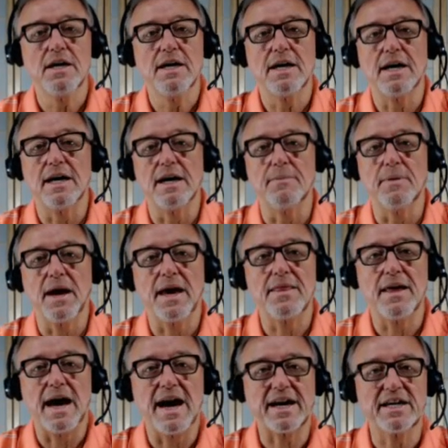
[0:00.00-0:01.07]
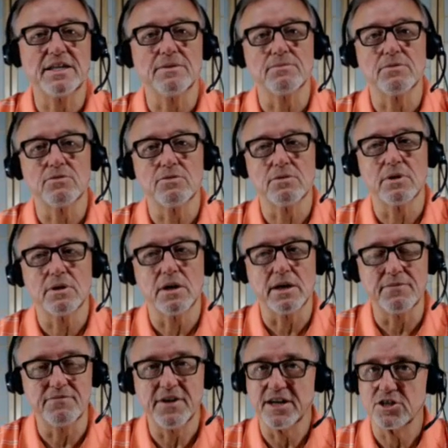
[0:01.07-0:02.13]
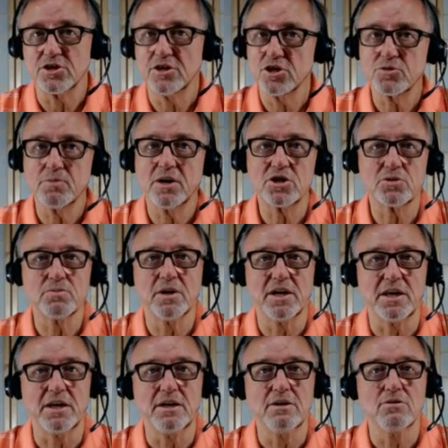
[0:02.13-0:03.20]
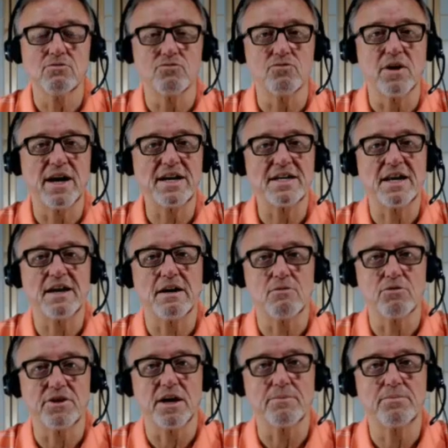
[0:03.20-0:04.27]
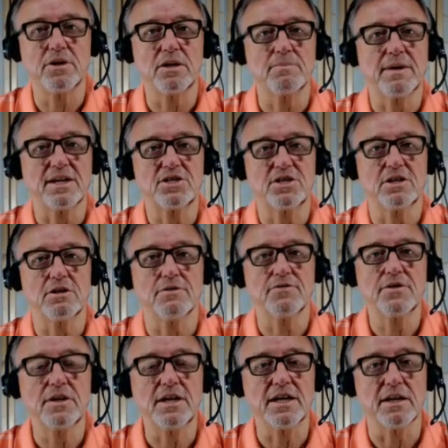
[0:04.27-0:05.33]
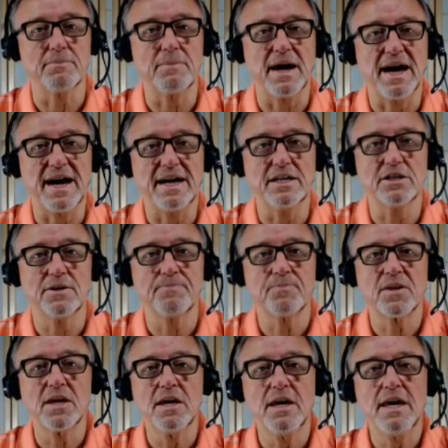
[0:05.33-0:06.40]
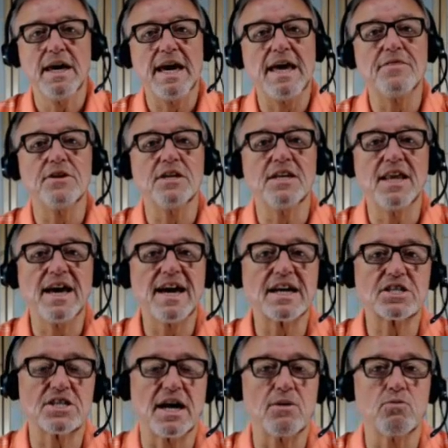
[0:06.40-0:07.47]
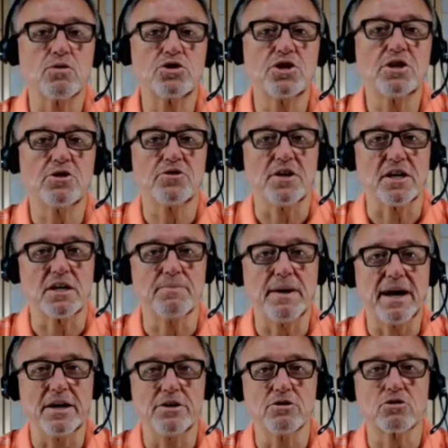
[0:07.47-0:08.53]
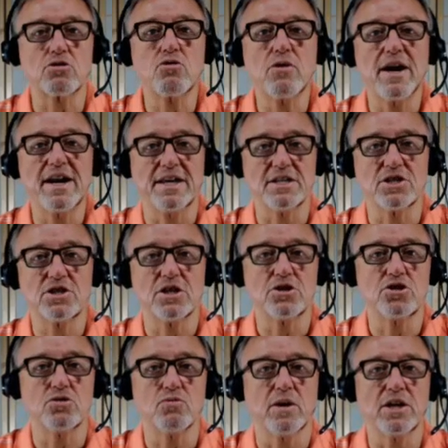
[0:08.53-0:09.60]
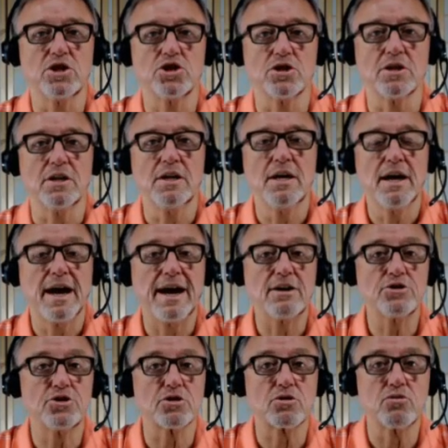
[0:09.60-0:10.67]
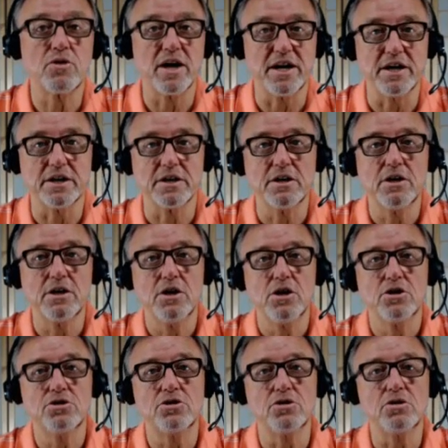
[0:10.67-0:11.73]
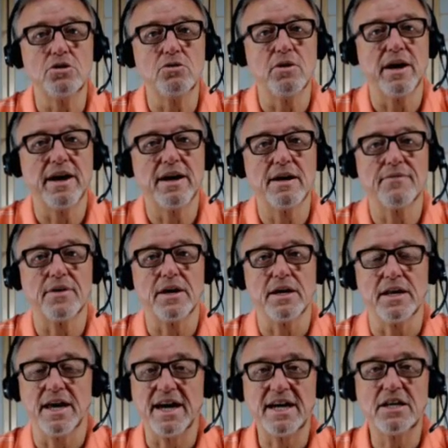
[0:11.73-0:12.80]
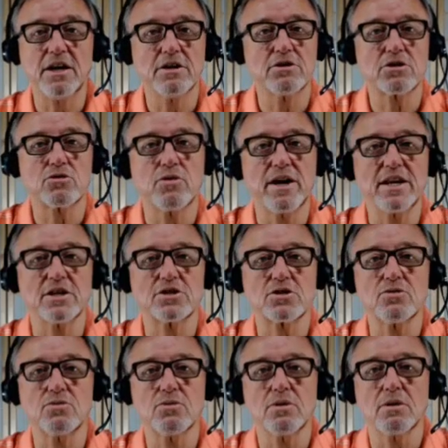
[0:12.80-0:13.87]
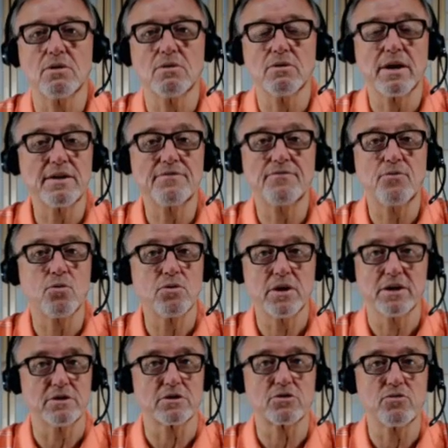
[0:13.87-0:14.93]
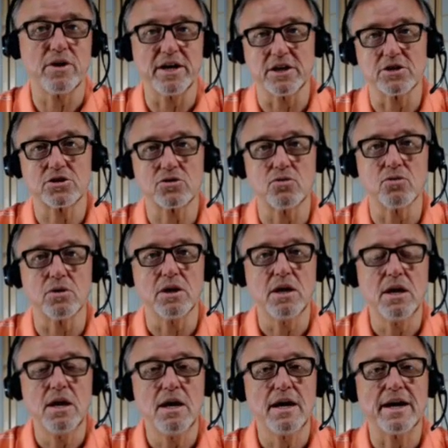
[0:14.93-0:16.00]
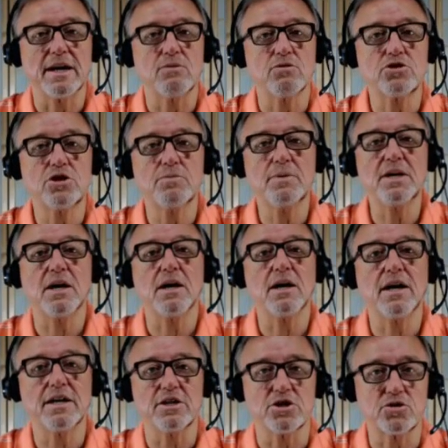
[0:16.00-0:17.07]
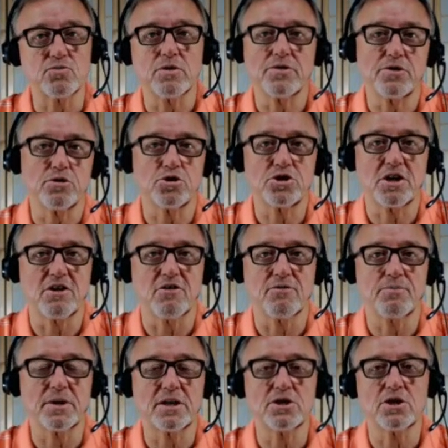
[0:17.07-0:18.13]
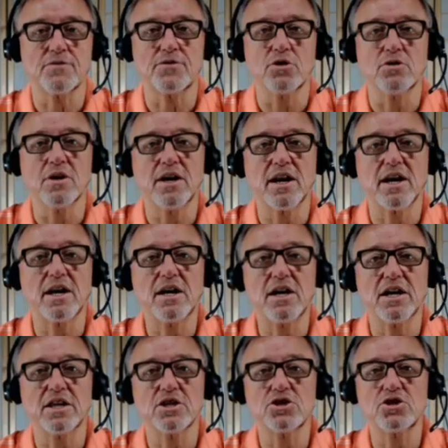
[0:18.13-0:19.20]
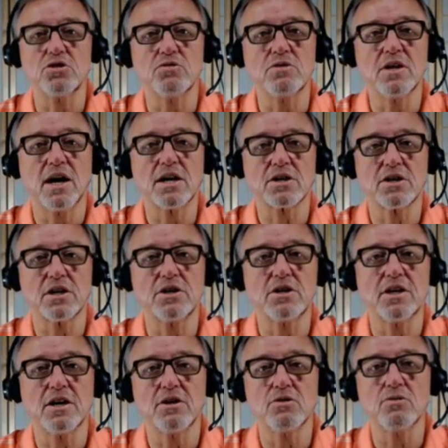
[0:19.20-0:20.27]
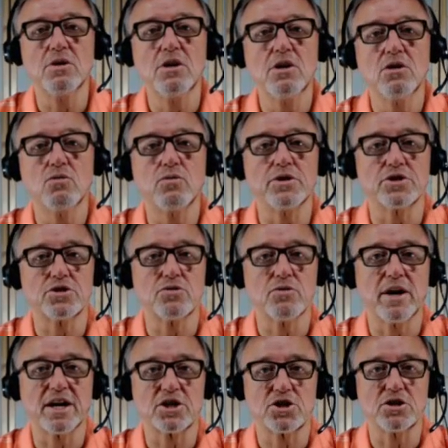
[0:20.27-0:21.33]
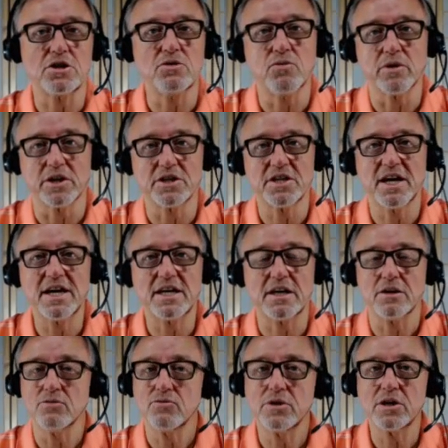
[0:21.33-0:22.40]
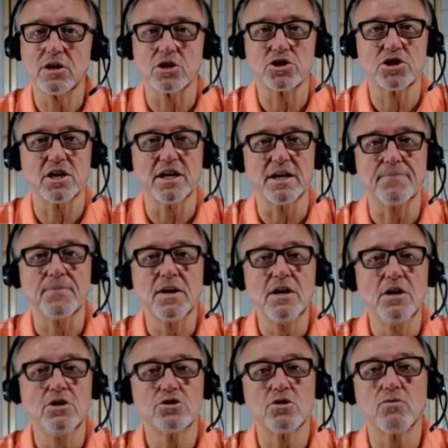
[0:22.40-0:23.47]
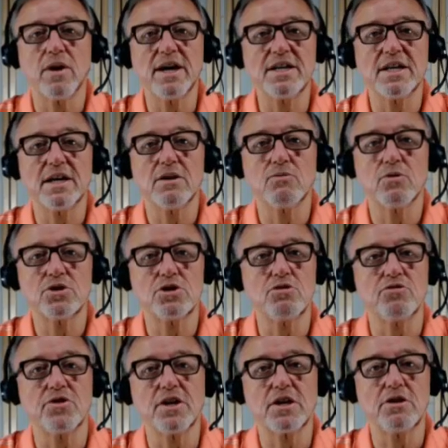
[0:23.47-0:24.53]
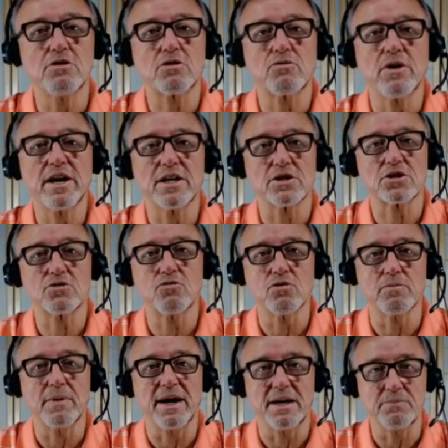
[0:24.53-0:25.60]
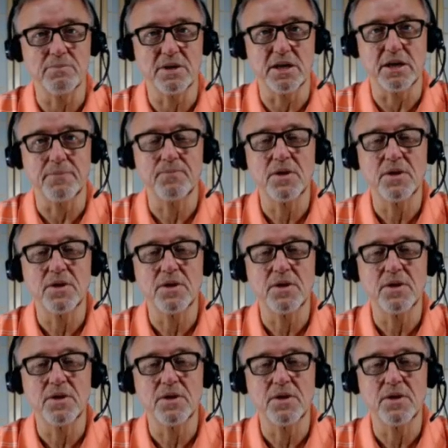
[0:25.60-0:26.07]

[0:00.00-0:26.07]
I can invest this much money right now without putting myself in a bind. And then next, I want you to think about your credit situation. How's your credit? Do you have an 800 credit score or a 400 credit score? And I want you to be honest with yourself, because if you're not honest, you're not going to know which direction you want to take in real estate. So write down what you think your credit score might be